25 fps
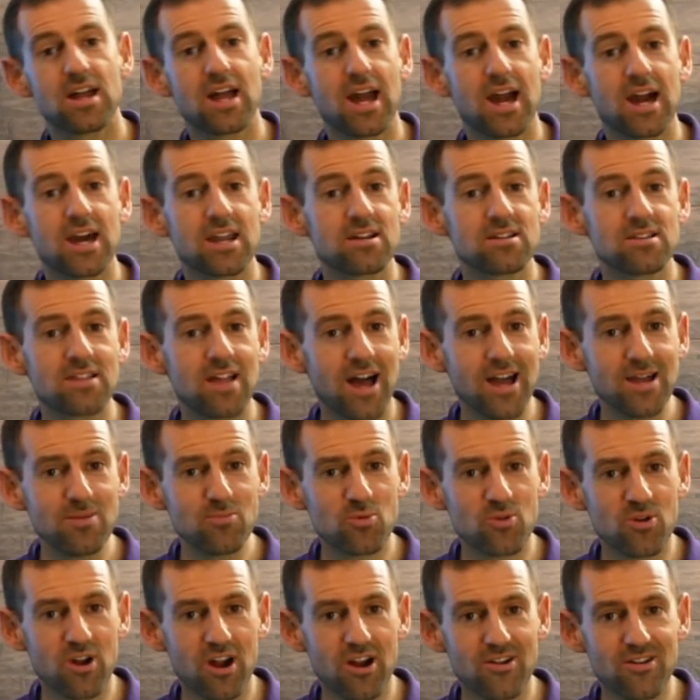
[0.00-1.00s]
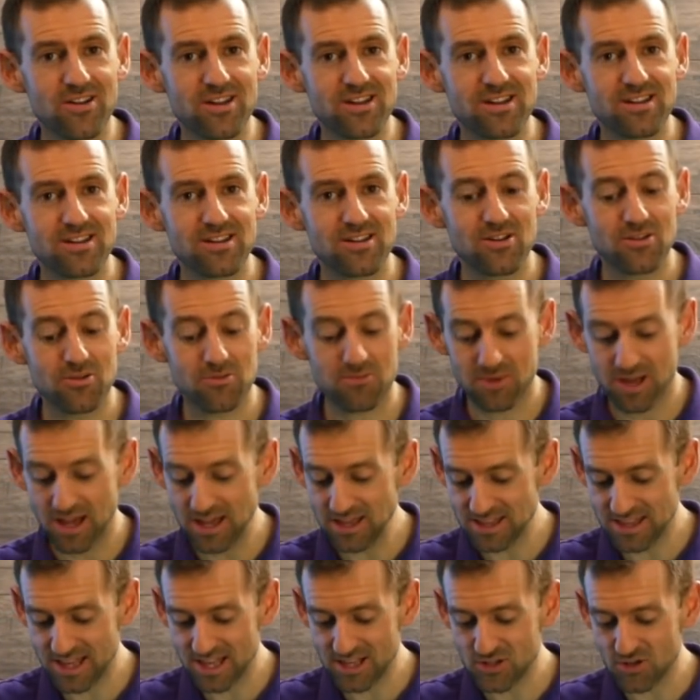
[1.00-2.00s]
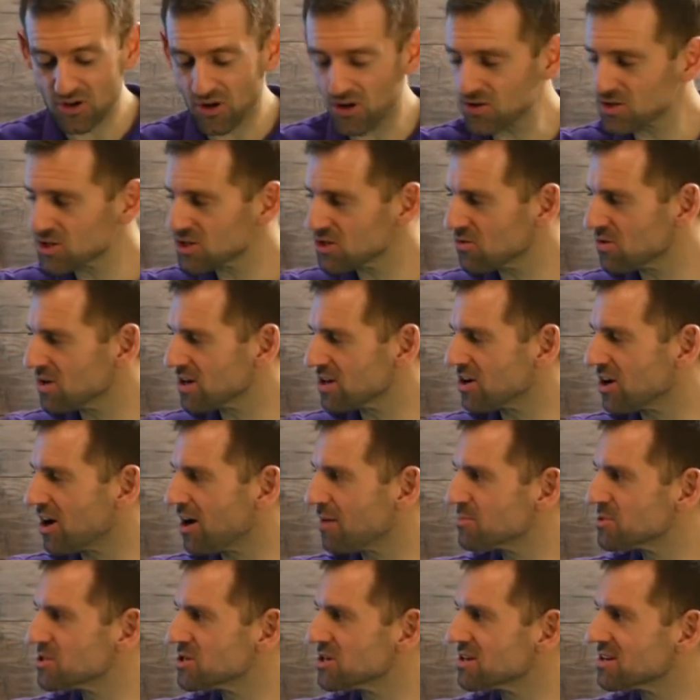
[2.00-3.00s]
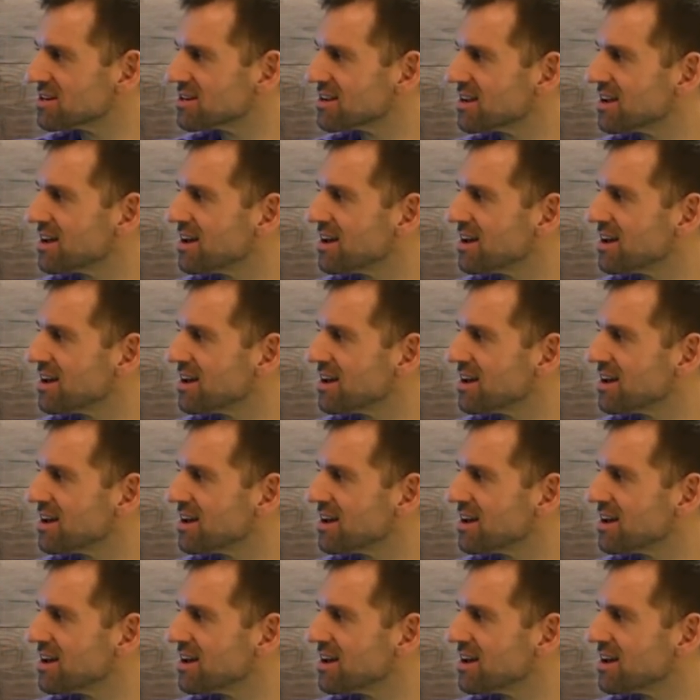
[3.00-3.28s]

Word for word: at a library. Okay, that's also an option.